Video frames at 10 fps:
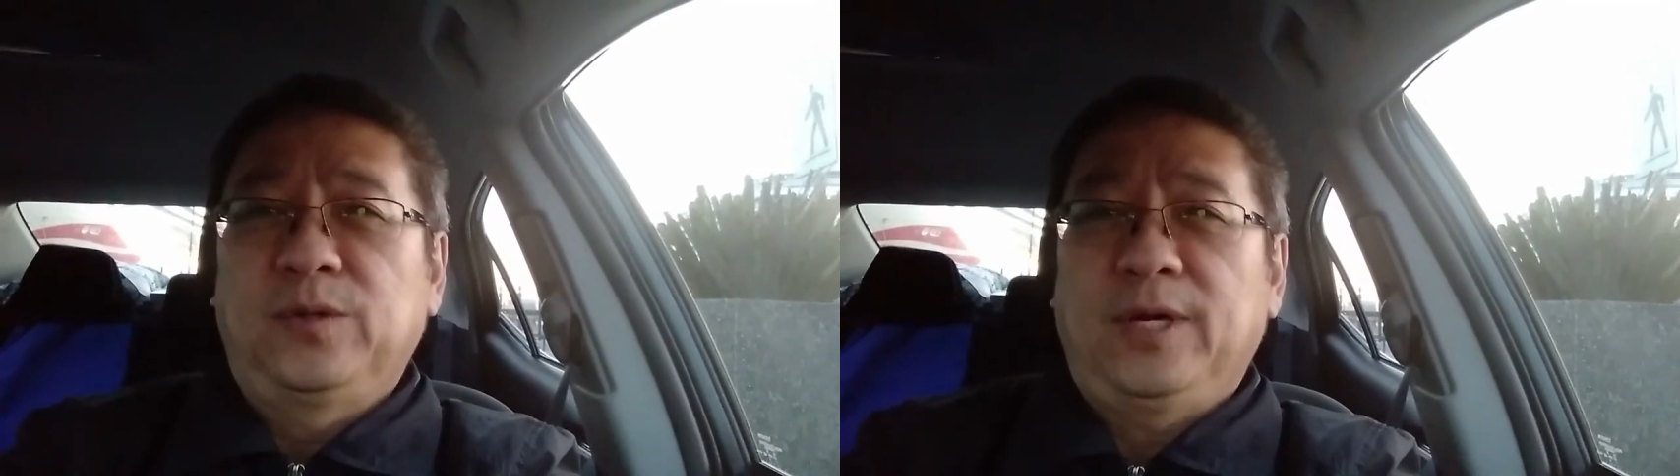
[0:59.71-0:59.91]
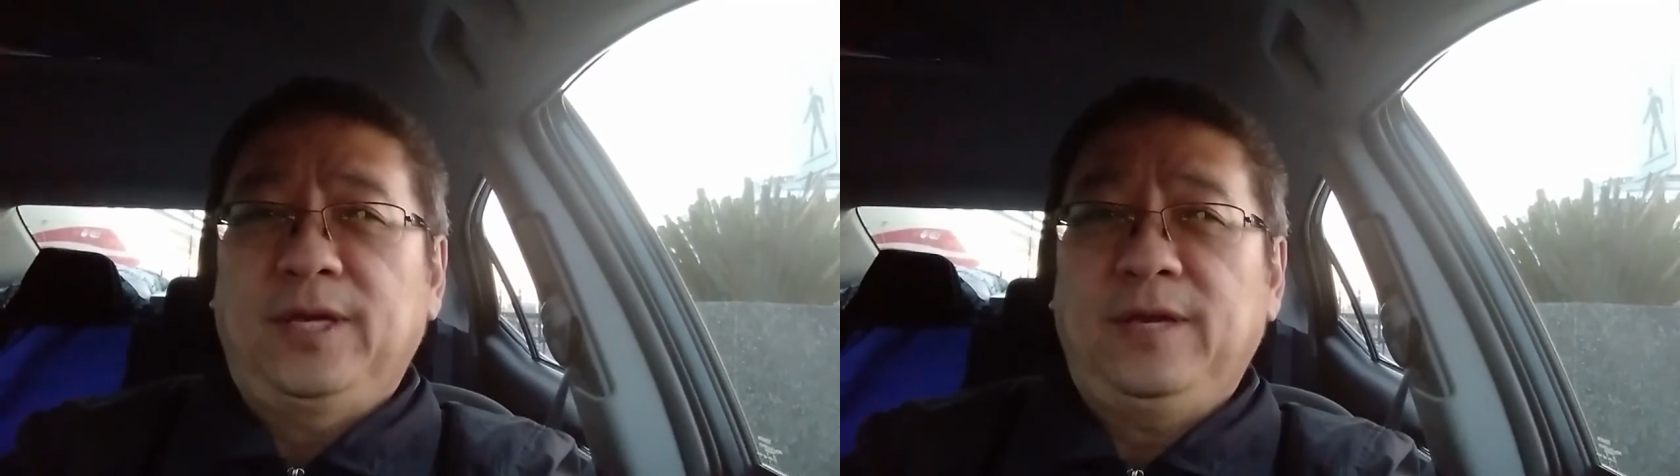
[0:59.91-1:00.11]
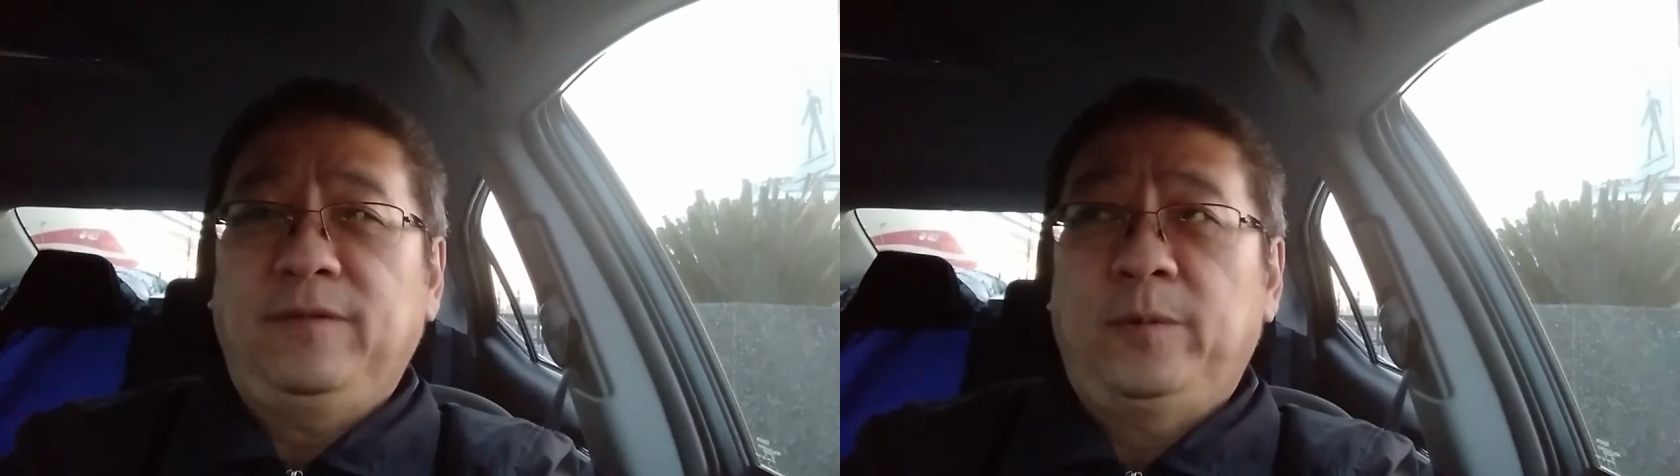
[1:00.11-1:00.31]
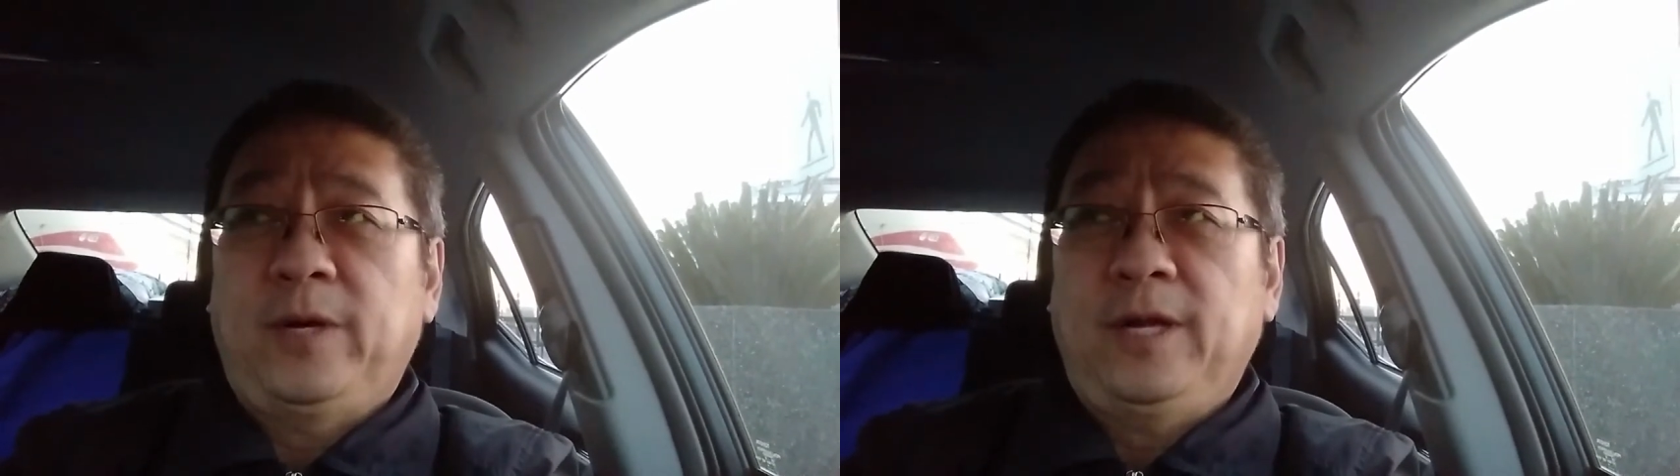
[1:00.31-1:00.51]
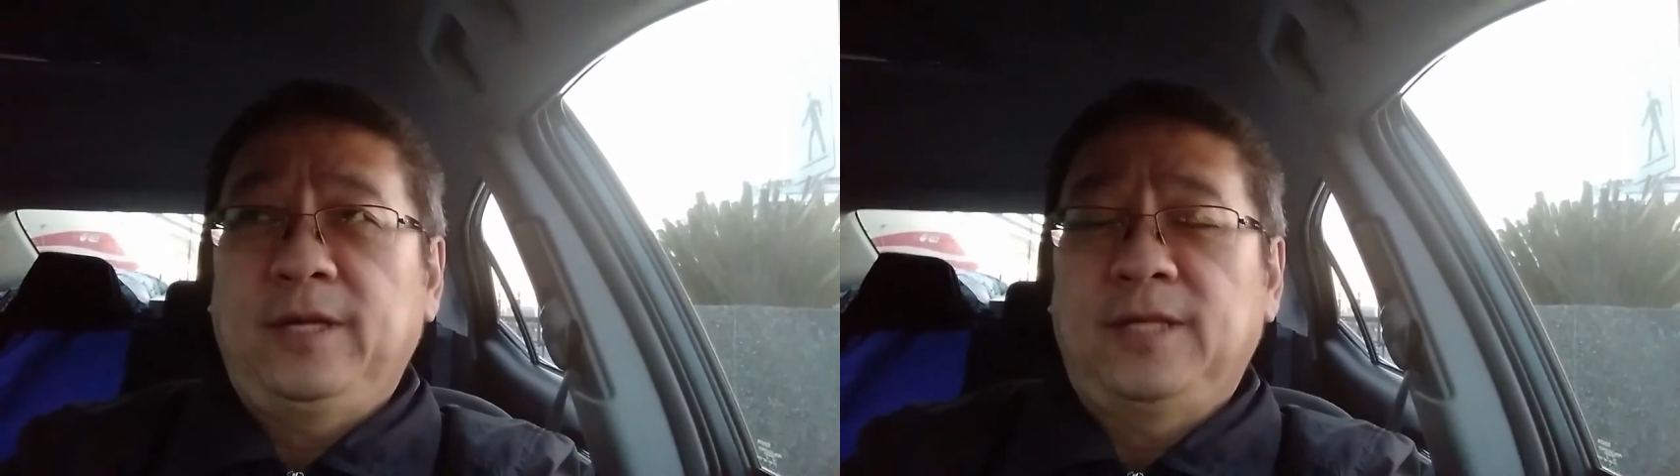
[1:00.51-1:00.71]
So I gave them
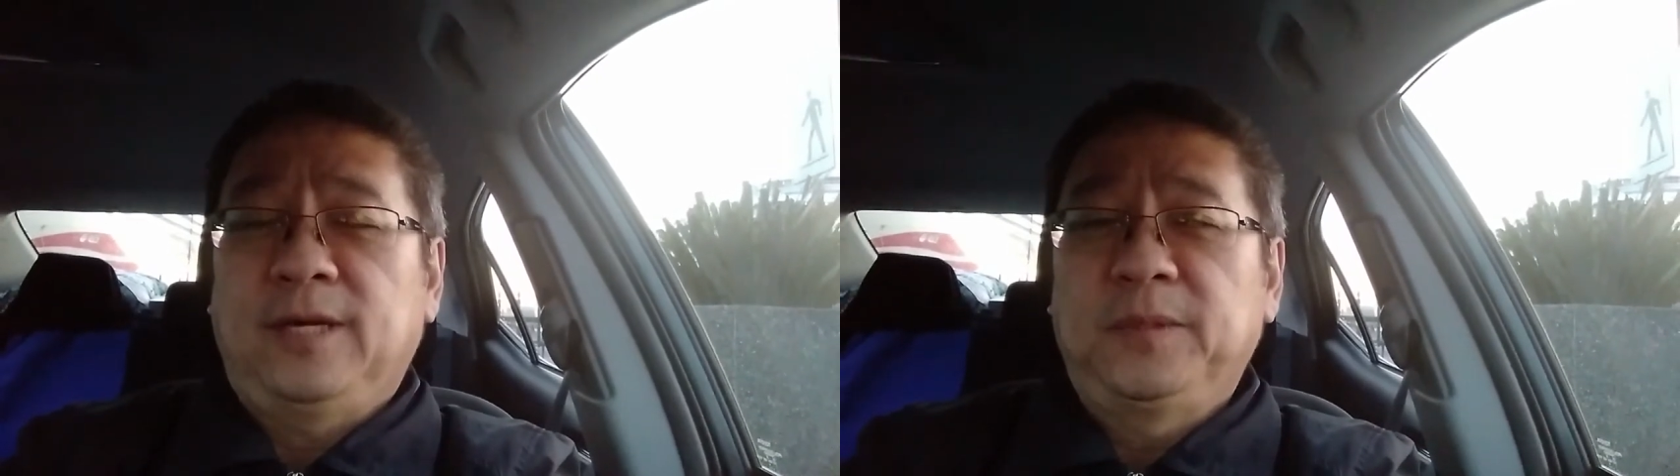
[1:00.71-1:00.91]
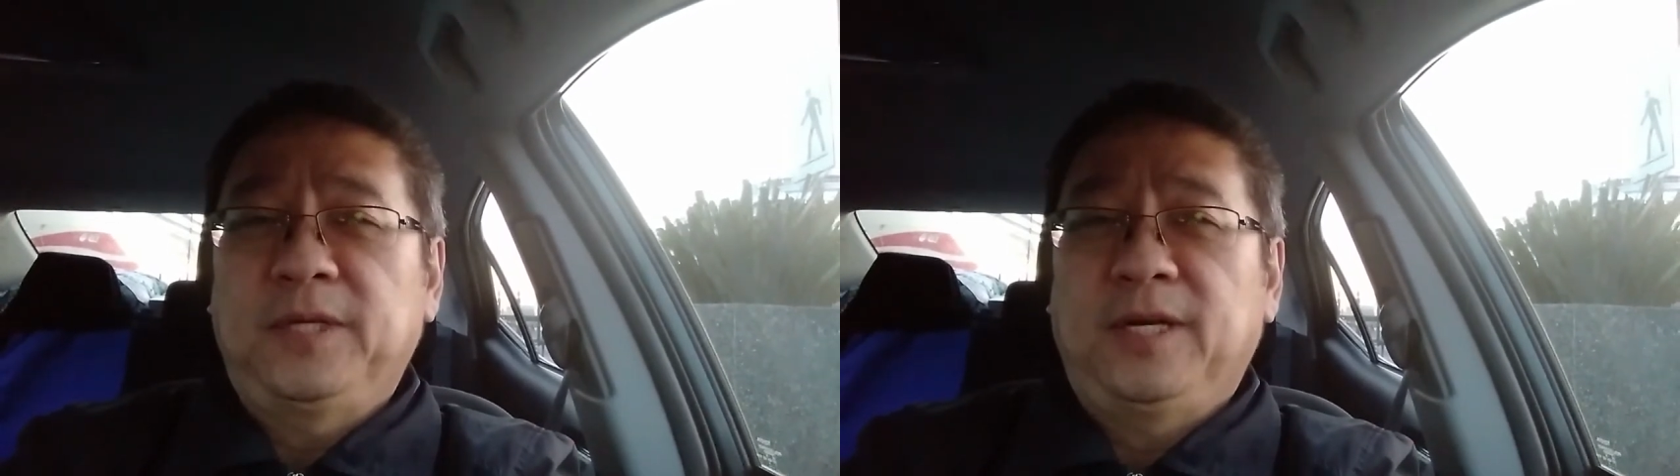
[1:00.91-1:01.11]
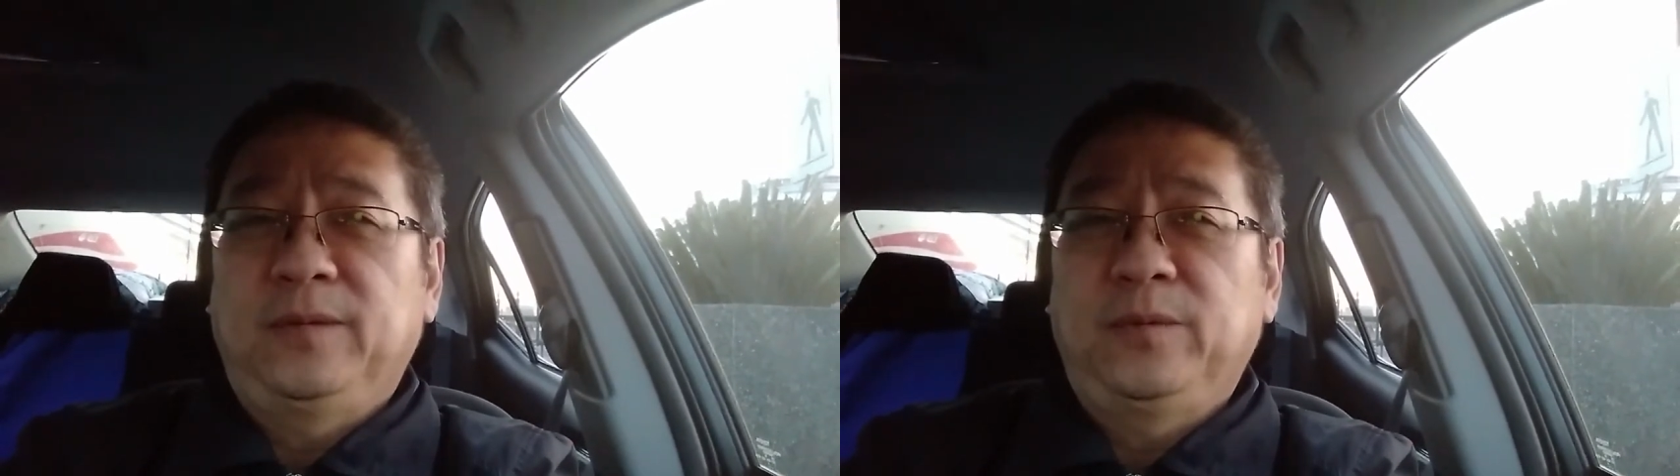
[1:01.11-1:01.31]
a ride downtown.